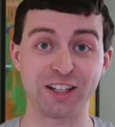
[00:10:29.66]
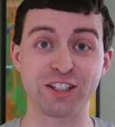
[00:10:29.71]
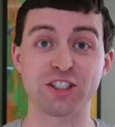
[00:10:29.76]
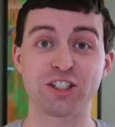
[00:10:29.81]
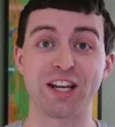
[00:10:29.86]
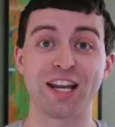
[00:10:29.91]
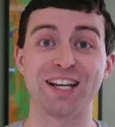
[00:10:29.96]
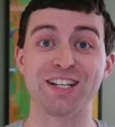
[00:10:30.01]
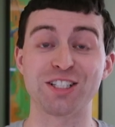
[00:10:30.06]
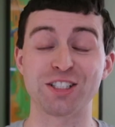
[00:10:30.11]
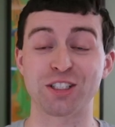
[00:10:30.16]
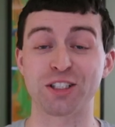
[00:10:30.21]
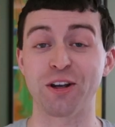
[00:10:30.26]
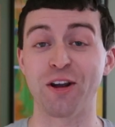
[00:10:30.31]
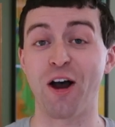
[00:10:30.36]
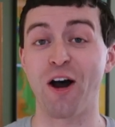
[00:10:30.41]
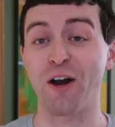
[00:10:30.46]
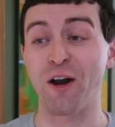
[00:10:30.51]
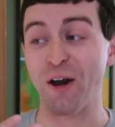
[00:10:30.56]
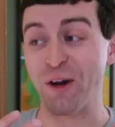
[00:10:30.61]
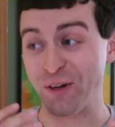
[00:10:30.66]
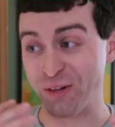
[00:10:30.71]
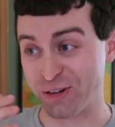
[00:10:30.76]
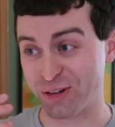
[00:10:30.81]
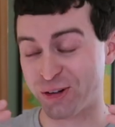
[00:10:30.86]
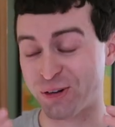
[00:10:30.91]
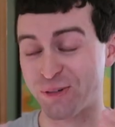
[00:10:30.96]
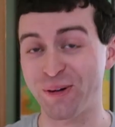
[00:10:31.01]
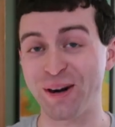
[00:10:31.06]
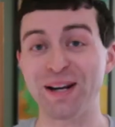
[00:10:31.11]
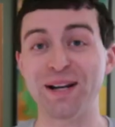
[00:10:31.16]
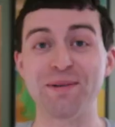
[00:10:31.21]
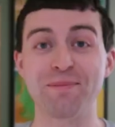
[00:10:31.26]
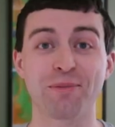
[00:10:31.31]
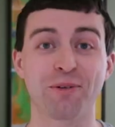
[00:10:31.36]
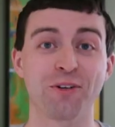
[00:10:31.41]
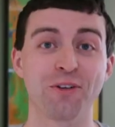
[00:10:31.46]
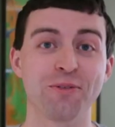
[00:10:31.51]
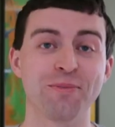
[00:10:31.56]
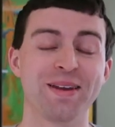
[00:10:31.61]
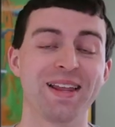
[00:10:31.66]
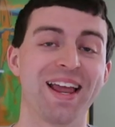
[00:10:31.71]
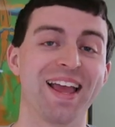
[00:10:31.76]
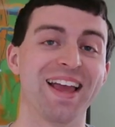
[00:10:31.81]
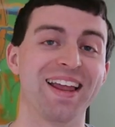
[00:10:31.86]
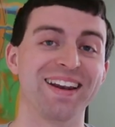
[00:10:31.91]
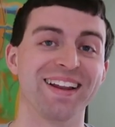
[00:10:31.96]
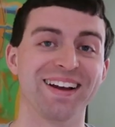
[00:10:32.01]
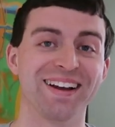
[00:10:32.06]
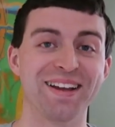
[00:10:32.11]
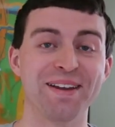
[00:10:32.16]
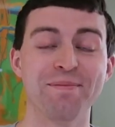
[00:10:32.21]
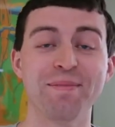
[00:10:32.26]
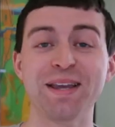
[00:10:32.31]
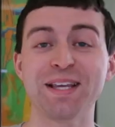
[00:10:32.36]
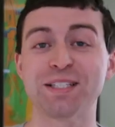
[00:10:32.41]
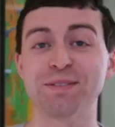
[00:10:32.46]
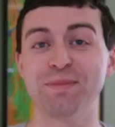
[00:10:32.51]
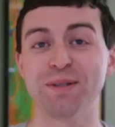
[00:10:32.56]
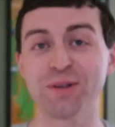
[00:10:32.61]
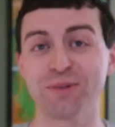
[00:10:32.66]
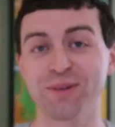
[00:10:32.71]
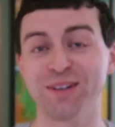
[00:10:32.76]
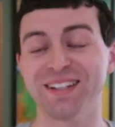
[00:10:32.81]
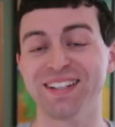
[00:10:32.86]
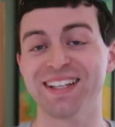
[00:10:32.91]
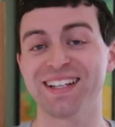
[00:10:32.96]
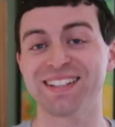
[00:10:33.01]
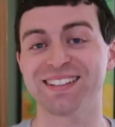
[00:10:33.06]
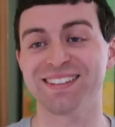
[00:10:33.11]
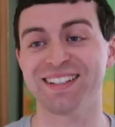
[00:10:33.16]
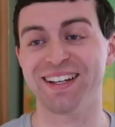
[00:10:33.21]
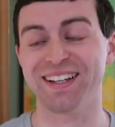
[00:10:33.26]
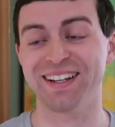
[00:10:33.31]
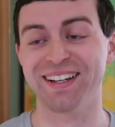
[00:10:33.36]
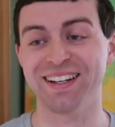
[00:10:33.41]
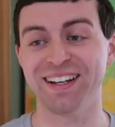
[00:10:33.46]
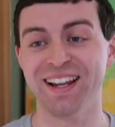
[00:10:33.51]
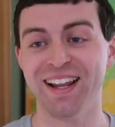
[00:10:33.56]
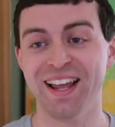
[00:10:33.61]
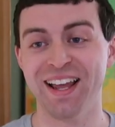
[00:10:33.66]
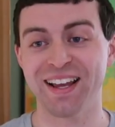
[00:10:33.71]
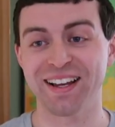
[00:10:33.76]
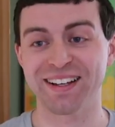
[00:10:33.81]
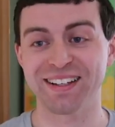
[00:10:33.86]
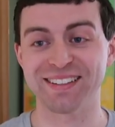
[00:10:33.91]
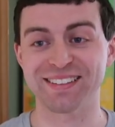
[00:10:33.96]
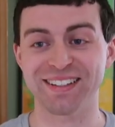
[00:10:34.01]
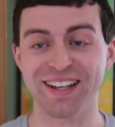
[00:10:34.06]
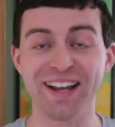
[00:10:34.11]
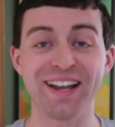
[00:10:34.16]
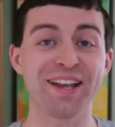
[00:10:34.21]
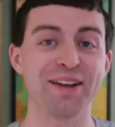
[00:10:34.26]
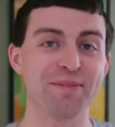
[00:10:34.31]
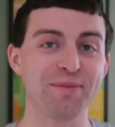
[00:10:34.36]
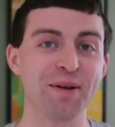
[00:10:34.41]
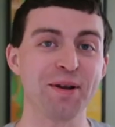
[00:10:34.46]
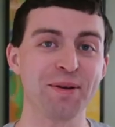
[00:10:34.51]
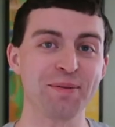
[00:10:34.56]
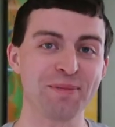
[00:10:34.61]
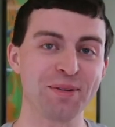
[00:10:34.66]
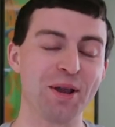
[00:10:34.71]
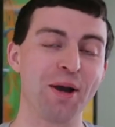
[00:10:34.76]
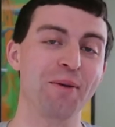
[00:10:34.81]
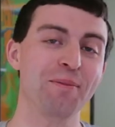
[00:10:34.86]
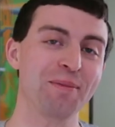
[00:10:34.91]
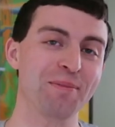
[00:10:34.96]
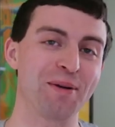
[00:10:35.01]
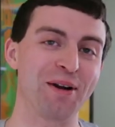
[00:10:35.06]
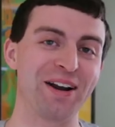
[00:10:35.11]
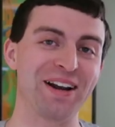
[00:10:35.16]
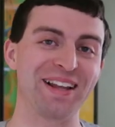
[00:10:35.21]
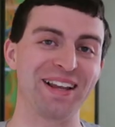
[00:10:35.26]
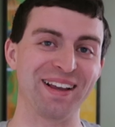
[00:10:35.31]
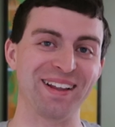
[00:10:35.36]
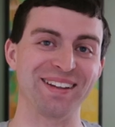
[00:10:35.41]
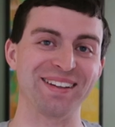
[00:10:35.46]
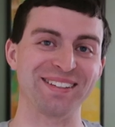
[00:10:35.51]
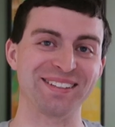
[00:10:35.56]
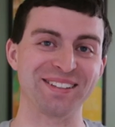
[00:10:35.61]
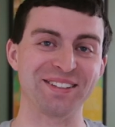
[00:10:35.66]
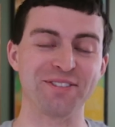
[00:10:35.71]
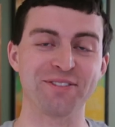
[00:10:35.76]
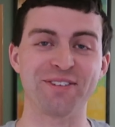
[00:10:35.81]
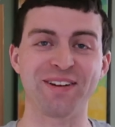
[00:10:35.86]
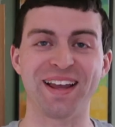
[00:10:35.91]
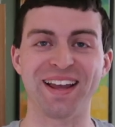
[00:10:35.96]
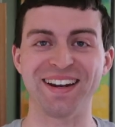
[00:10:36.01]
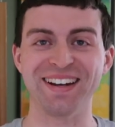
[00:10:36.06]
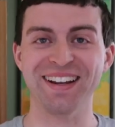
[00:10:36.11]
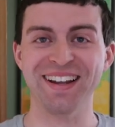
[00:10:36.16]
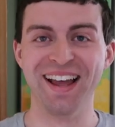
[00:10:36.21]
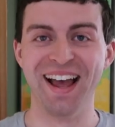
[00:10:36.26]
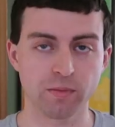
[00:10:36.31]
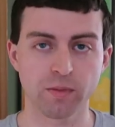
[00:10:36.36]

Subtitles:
change. It's a great improvement, and it makes me really excited because I'm a Brady Ellison fan.